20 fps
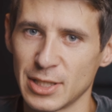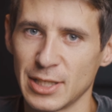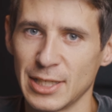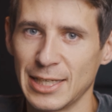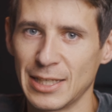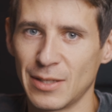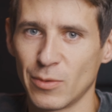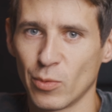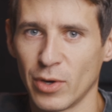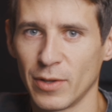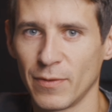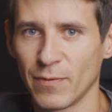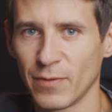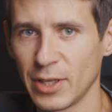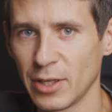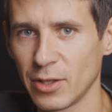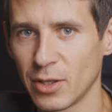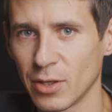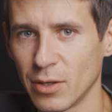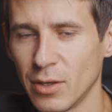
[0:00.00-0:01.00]
in one
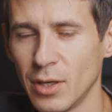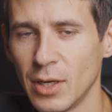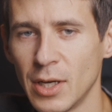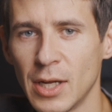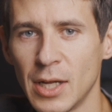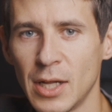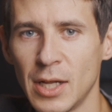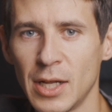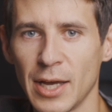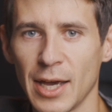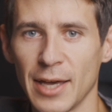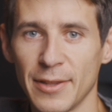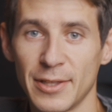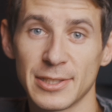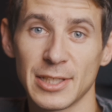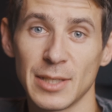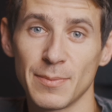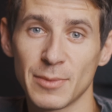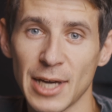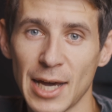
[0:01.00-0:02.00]
video at the
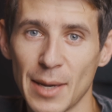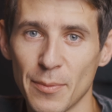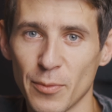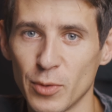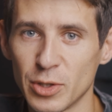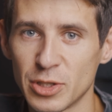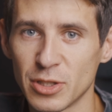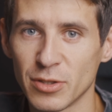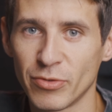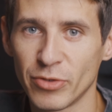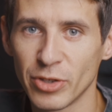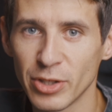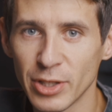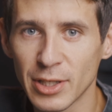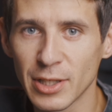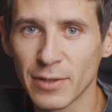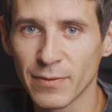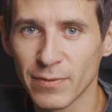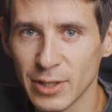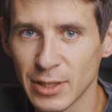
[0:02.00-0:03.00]
same time, which is really
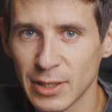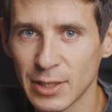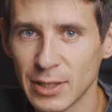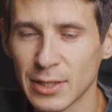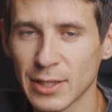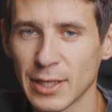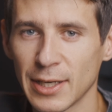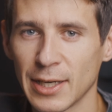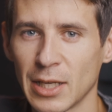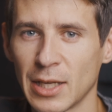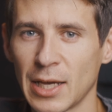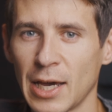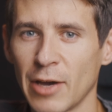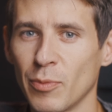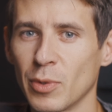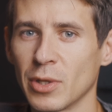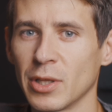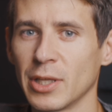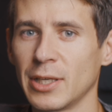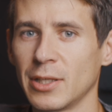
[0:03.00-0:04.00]
convenient. And
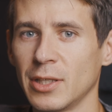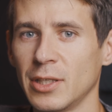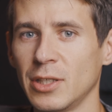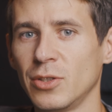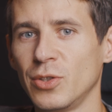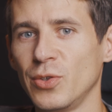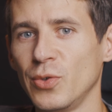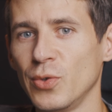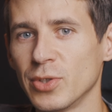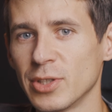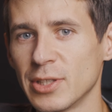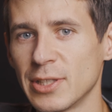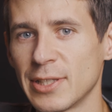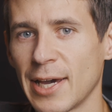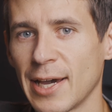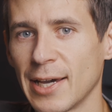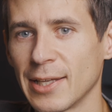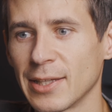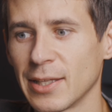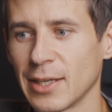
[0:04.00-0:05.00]
I've been lately using
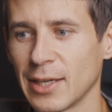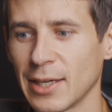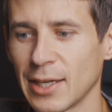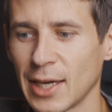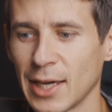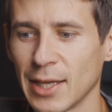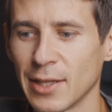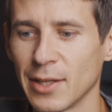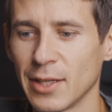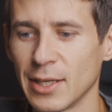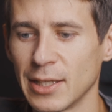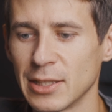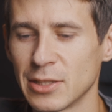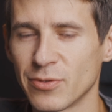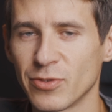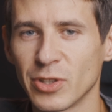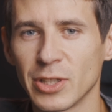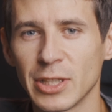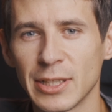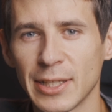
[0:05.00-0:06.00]
that, and
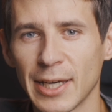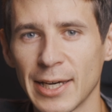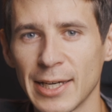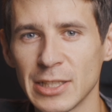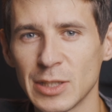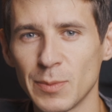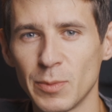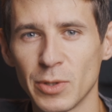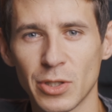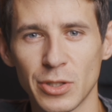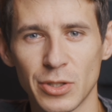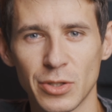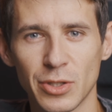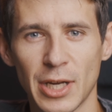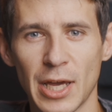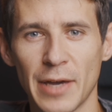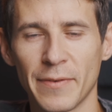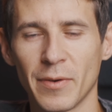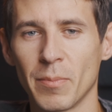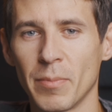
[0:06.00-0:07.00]
it's really nice because you
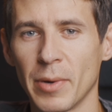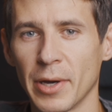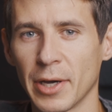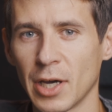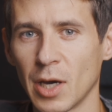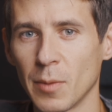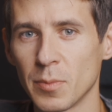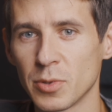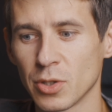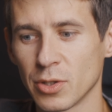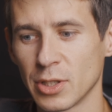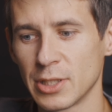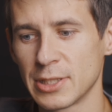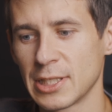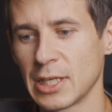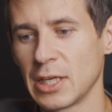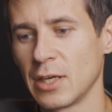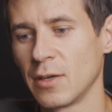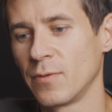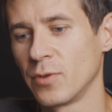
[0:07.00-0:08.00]
can have a backup. So let's
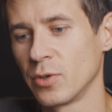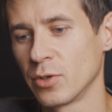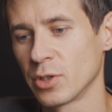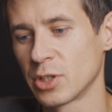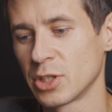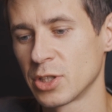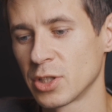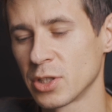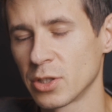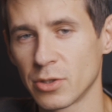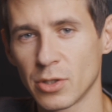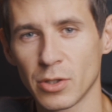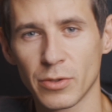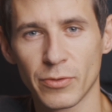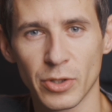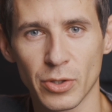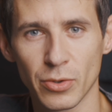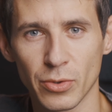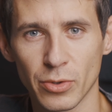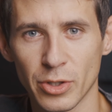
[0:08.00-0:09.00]
say if your external
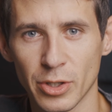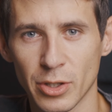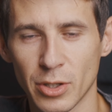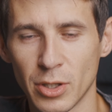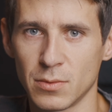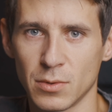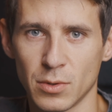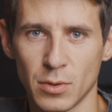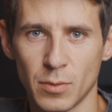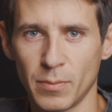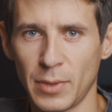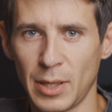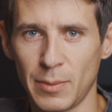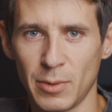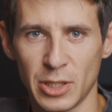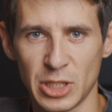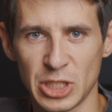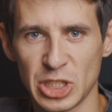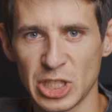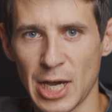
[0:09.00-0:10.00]
recorder, or
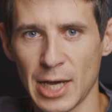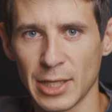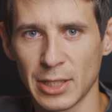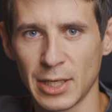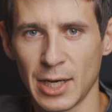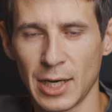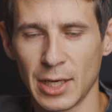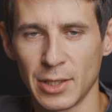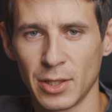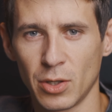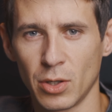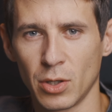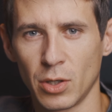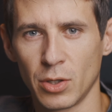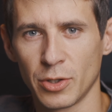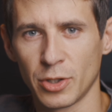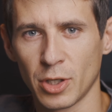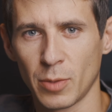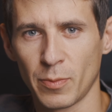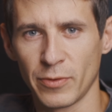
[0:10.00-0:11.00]
maybe a shotgun
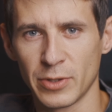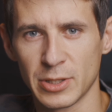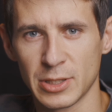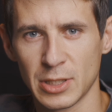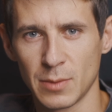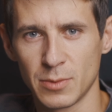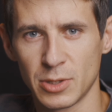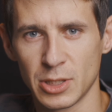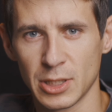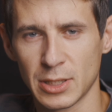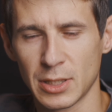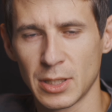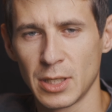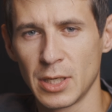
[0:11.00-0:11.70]
on top of a subject,